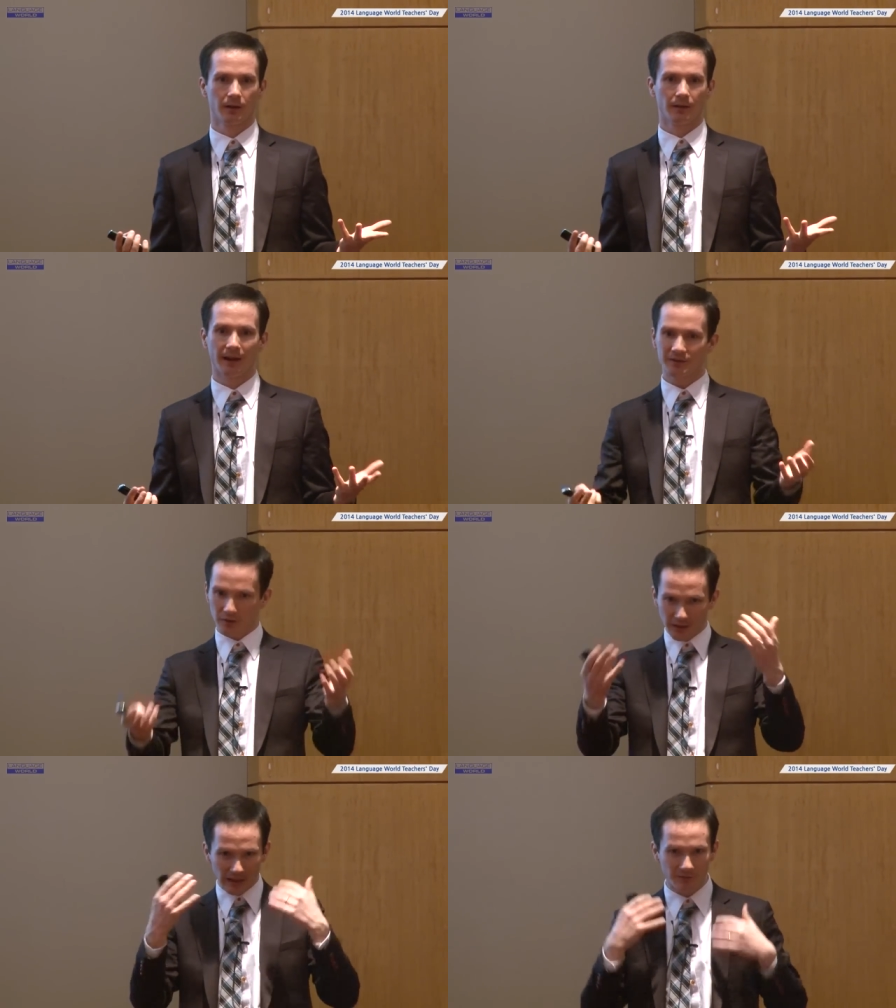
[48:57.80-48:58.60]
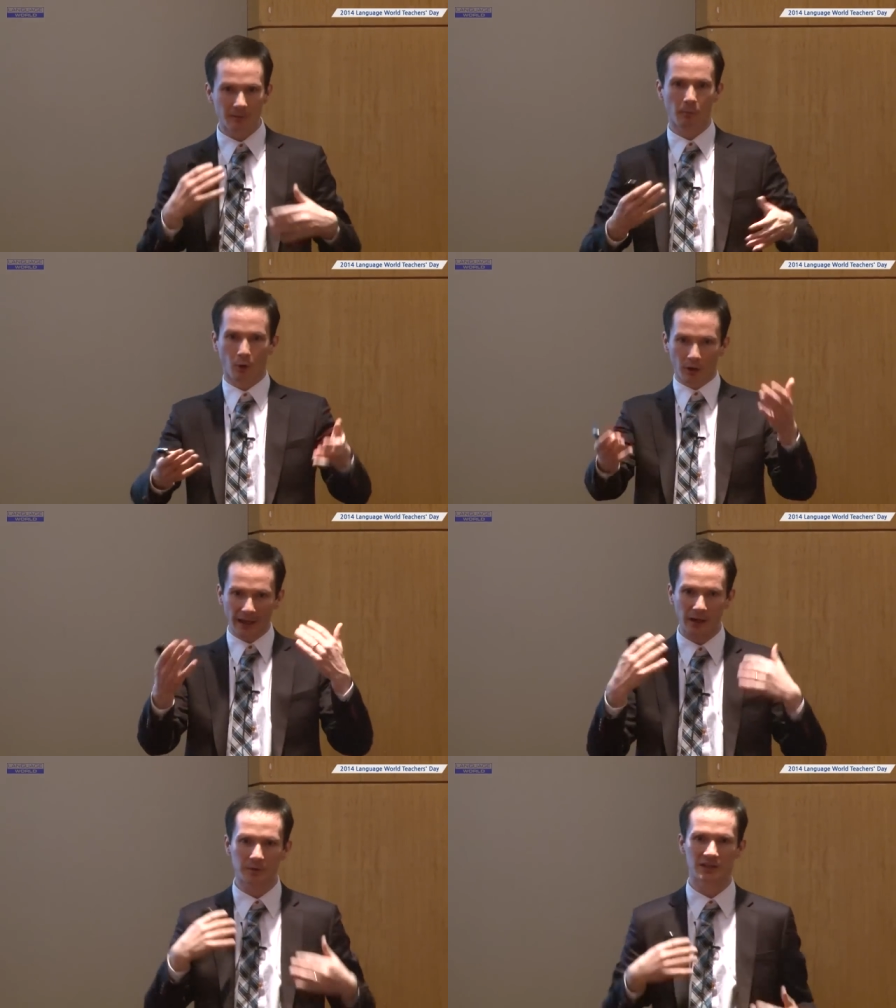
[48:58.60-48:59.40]
That's going to give them more
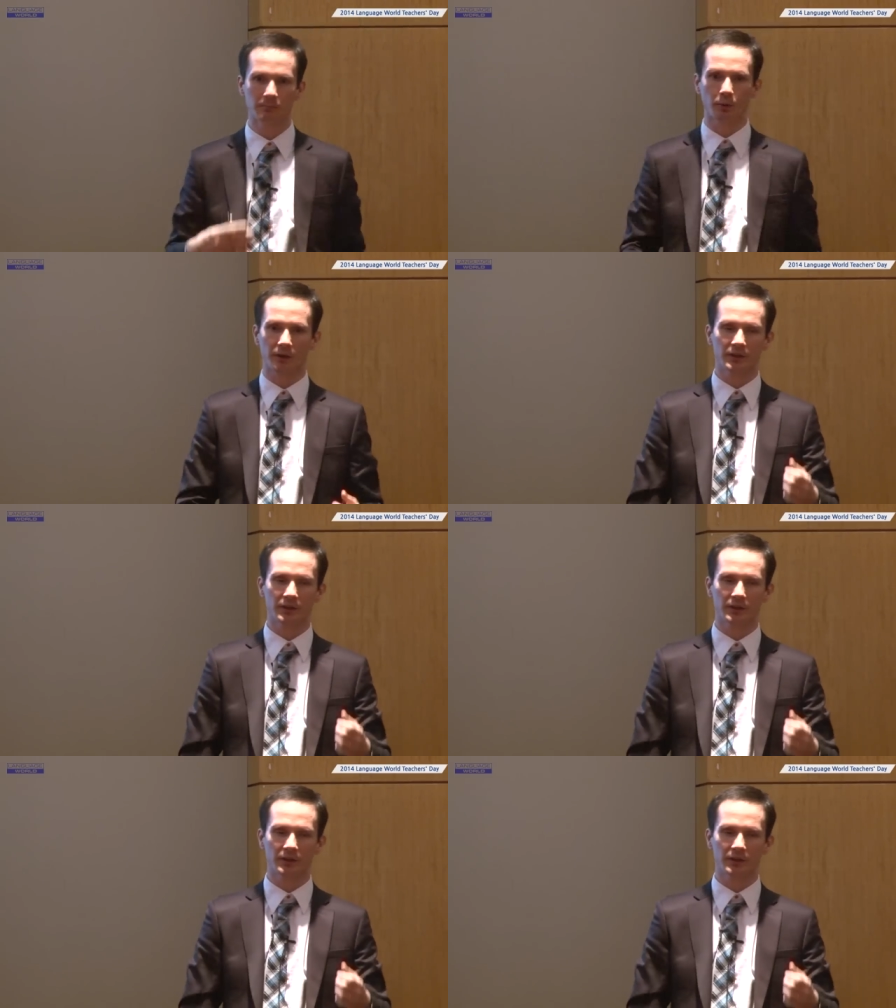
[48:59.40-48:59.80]
language input.